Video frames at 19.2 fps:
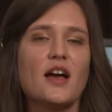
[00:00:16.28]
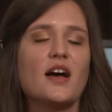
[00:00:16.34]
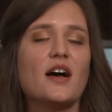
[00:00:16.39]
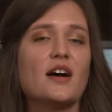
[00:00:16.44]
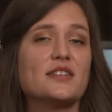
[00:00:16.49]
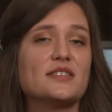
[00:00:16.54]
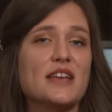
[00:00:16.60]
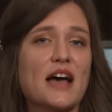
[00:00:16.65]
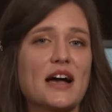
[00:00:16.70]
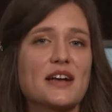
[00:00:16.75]

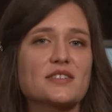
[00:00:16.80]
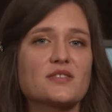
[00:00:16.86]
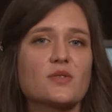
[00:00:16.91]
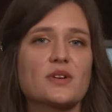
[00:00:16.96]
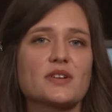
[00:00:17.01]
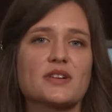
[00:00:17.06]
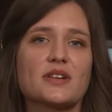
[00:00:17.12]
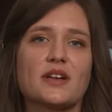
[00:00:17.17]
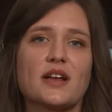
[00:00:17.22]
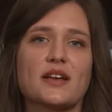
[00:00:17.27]
A tax
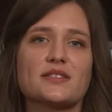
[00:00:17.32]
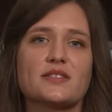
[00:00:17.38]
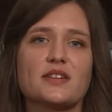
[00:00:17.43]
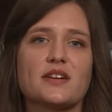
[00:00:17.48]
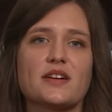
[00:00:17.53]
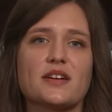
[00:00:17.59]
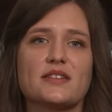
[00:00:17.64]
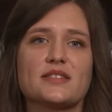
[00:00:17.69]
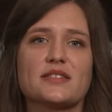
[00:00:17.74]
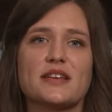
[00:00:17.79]

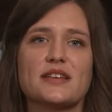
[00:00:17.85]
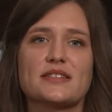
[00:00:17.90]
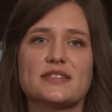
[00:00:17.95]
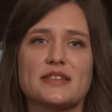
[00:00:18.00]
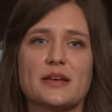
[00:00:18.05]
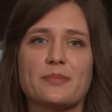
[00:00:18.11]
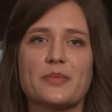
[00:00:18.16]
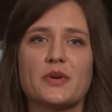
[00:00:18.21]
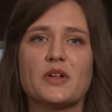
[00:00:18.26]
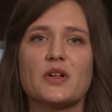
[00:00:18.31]
organizer is a
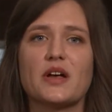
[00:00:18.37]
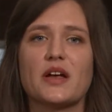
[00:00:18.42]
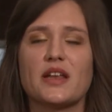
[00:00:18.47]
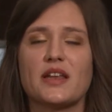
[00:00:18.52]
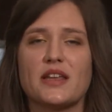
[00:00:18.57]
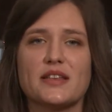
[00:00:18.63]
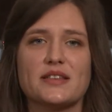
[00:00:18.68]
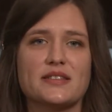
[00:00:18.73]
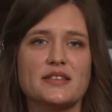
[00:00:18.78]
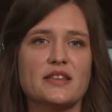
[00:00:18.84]
simple and
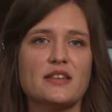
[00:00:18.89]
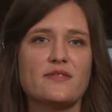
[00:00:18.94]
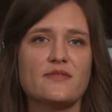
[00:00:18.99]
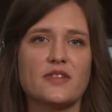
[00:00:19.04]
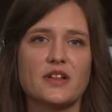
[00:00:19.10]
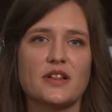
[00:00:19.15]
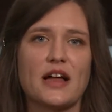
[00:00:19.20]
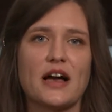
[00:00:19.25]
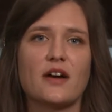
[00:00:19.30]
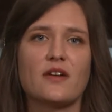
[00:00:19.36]
easy to
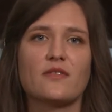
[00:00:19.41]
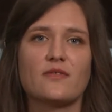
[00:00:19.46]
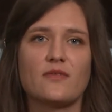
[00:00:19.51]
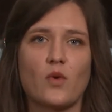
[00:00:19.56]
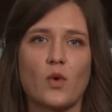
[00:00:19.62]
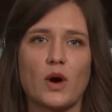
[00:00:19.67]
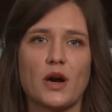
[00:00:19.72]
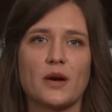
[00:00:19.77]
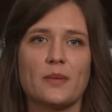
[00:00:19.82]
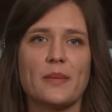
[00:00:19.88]
fill out
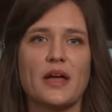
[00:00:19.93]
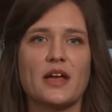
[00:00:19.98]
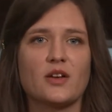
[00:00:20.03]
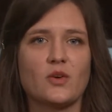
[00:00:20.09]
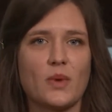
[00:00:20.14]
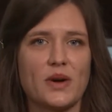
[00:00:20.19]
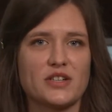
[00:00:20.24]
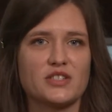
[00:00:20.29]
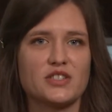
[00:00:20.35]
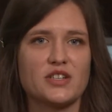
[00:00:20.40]
form and
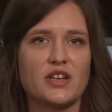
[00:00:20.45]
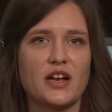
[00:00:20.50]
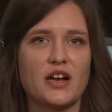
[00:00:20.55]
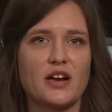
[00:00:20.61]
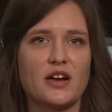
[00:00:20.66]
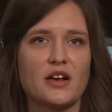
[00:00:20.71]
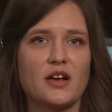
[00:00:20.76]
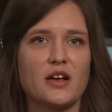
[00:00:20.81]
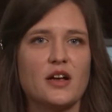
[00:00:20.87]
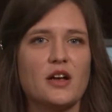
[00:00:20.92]
questionnaire.
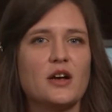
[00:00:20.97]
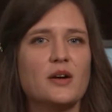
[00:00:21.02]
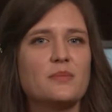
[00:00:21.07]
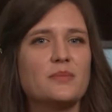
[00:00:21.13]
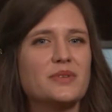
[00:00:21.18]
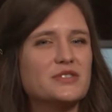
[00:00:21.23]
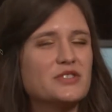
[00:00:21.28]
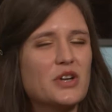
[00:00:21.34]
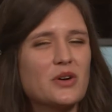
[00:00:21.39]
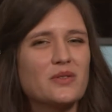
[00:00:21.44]

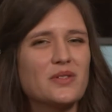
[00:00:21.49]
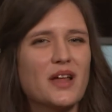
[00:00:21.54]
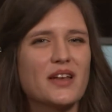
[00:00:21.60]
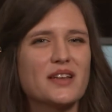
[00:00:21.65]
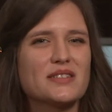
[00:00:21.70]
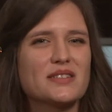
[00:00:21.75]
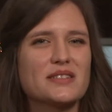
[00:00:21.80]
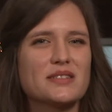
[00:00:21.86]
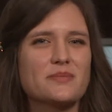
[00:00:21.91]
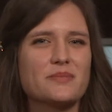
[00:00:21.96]
But don't let
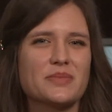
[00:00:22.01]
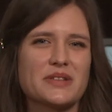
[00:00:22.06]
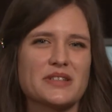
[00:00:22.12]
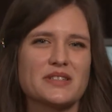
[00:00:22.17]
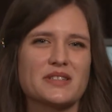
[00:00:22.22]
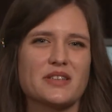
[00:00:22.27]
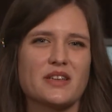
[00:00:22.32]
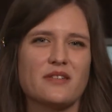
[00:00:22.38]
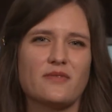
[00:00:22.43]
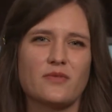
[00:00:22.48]
its
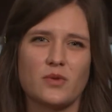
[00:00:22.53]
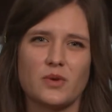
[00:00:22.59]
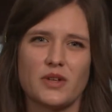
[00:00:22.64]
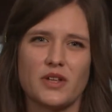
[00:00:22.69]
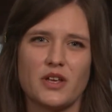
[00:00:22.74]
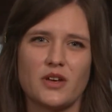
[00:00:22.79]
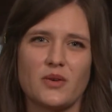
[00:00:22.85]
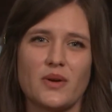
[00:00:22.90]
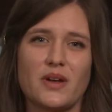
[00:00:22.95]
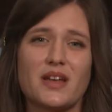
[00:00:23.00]
simplicity fool
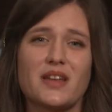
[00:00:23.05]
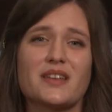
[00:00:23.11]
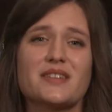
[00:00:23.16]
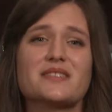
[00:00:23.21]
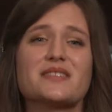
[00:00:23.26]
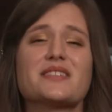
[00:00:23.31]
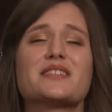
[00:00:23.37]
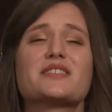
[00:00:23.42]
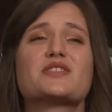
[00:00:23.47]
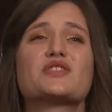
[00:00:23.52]
you. It is
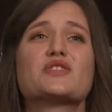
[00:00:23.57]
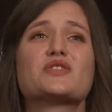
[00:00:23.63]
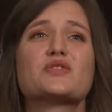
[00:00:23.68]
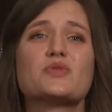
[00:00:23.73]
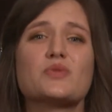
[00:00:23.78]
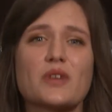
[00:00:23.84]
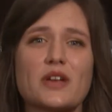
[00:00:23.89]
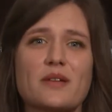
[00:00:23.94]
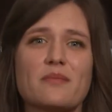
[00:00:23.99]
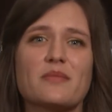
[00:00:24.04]

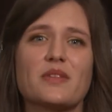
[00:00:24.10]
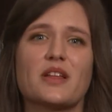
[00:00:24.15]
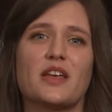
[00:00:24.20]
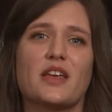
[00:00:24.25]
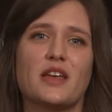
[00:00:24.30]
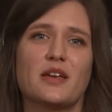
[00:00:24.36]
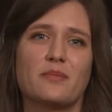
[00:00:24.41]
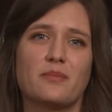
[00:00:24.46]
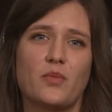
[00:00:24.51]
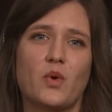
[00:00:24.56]

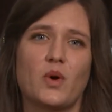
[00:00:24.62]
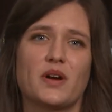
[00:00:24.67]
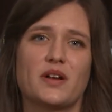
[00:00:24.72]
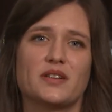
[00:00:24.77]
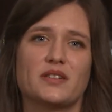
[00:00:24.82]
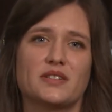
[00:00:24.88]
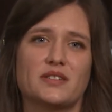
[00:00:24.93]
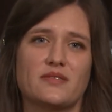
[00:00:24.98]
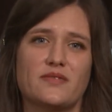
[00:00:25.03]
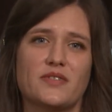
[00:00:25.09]
extremely
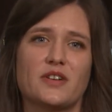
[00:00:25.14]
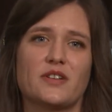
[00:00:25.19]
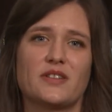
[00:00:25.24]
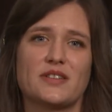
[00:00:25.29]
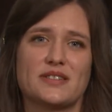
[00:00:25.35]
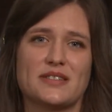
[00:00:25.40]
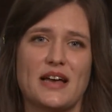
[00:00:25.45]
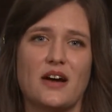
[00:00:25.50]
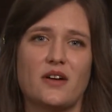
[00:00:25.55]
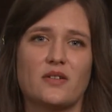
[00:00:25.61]
important to fill
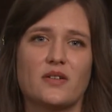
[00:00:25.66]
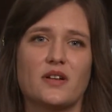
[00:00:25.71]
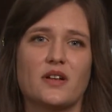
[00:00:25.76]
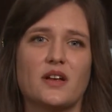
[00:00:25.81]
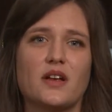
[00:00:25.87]
this out.